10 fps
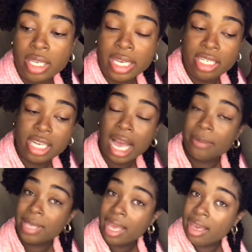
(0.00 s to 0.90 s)
get
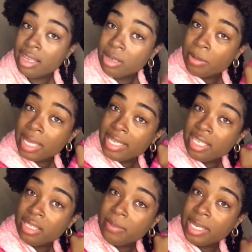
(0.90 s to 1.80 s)
jobs at other
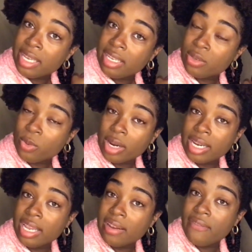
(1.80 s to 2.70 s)
places, because
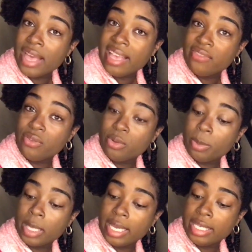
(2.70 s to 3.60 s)
working at a fast
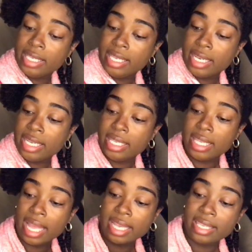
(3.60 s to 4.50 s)
food place
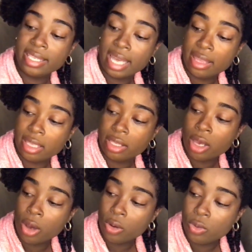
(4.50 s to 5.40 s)
does like set the
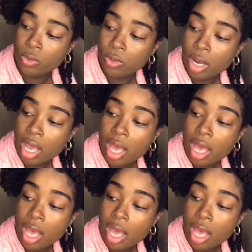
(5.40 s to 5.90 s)
tone